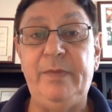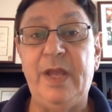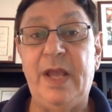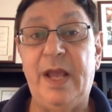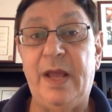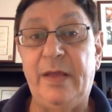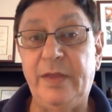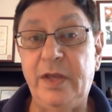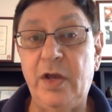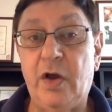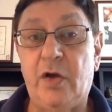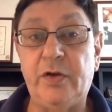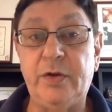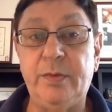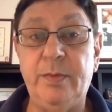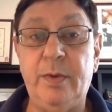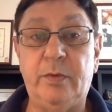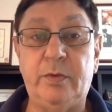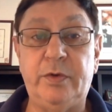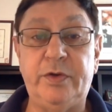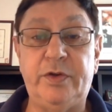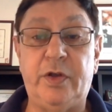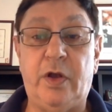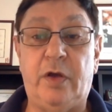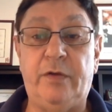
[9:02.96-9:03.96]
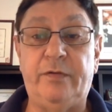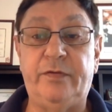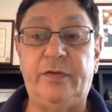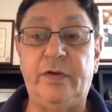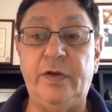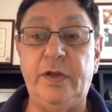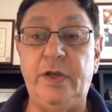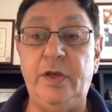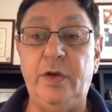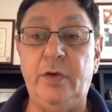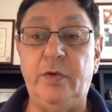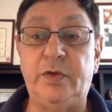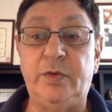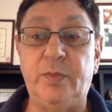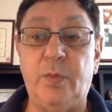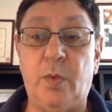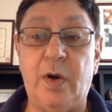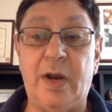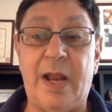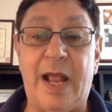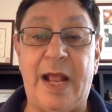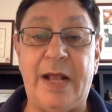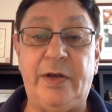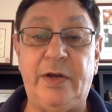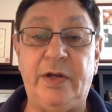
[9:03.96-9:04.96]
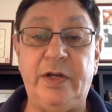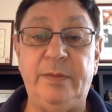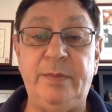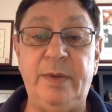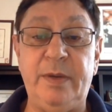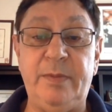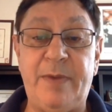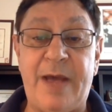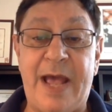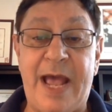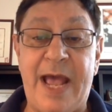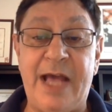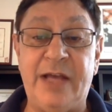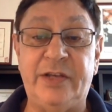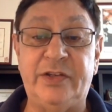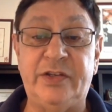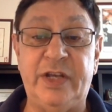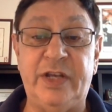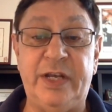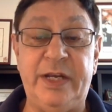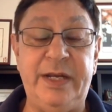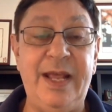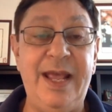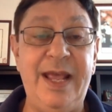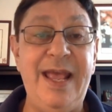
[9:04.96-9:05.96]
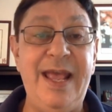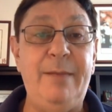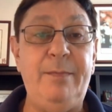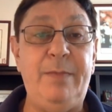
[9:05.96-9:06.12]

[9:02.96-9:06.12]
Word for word: and the ultimate result for you is more likely to be passing